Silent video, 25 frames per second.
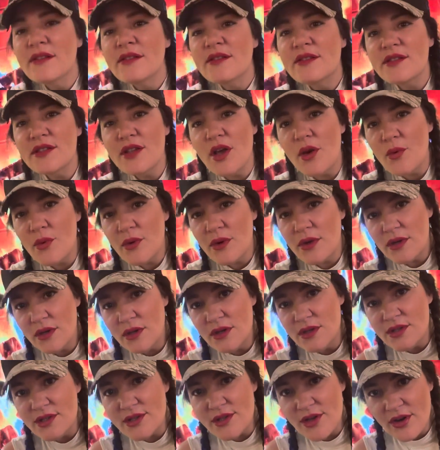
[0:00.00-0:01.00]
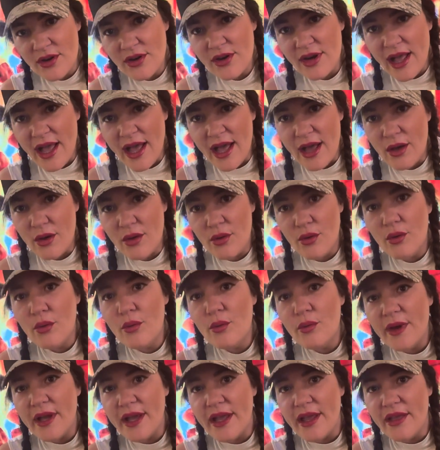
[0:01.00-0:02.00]
so we're going to start out
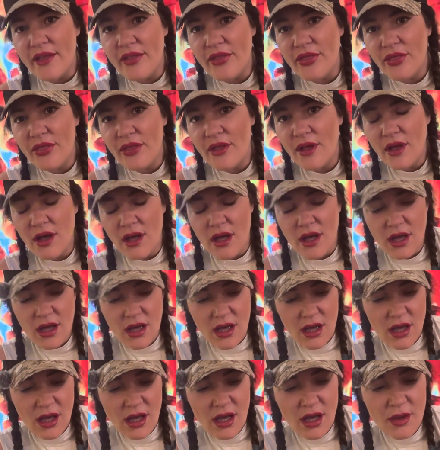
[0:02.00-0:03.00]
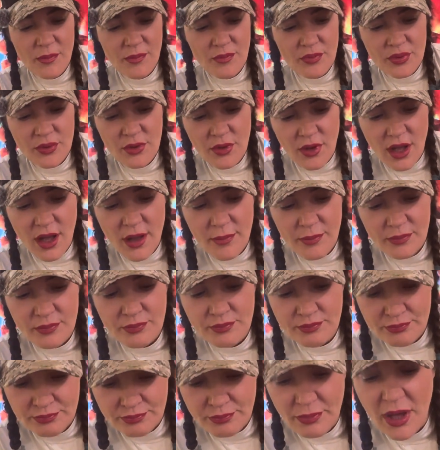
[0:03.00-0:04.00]
with a
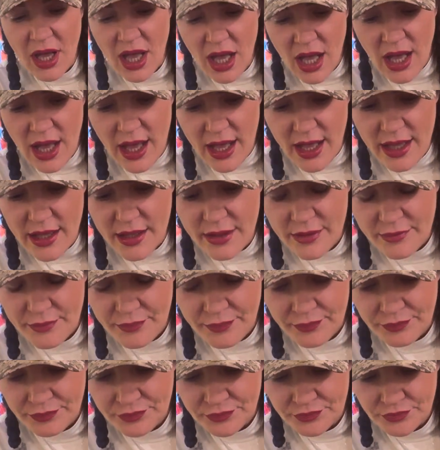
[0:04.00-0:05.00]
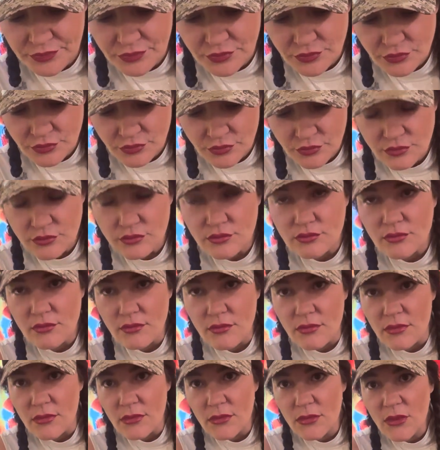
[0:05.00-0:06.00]
pot.
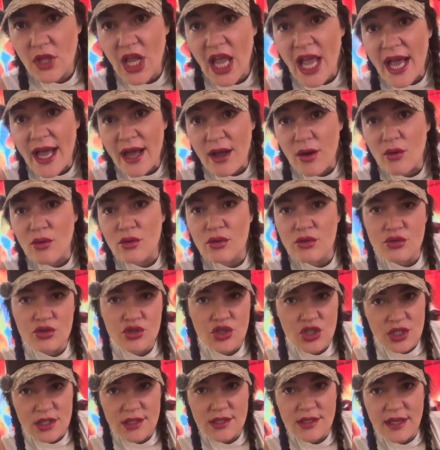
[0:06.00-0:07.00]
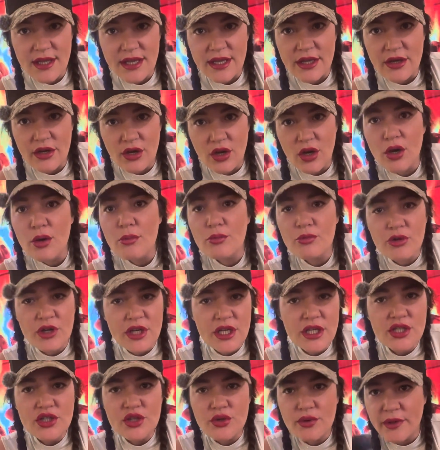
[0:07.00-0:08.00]
Now, just to let you know, I'm
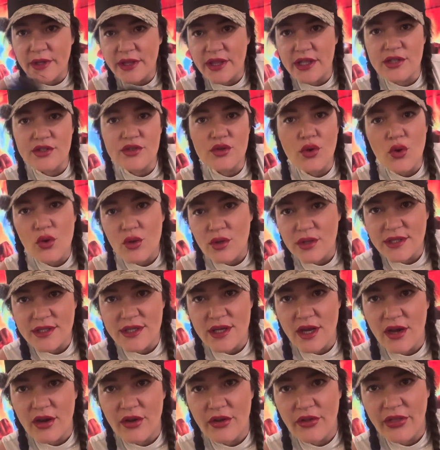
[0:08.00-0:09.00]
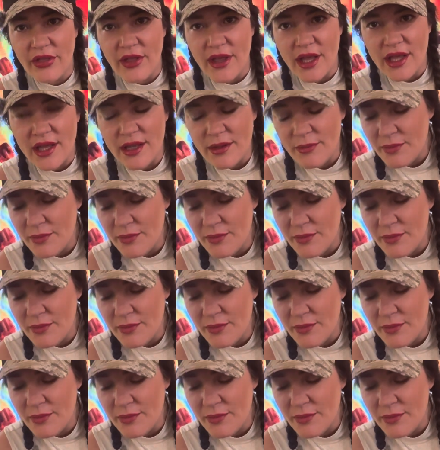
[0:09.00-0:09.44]
redoing this whole entire thing